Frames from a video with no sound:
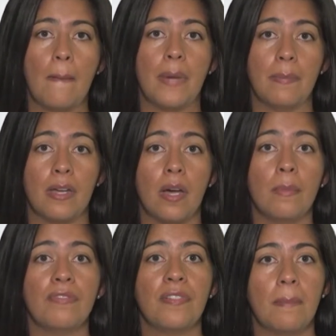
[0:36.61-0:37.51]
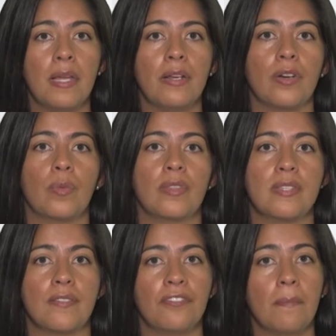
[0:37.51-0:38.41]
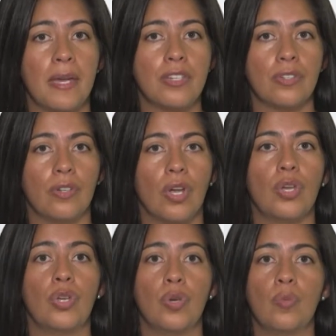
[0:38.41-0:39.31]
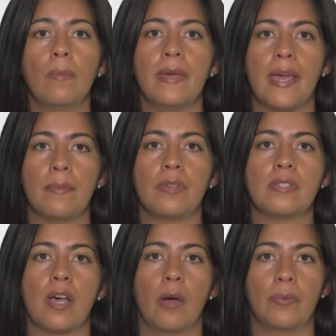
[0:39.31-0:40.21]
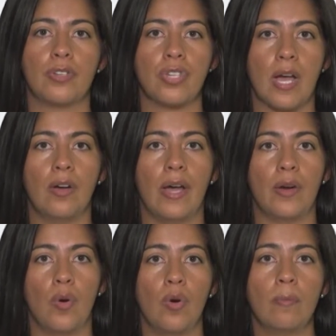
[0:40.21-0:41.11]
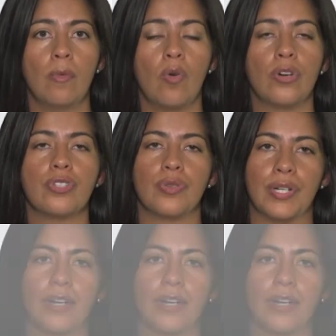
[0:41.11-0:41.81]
By becoming familiar with this information, you will be able to help your child at home or during a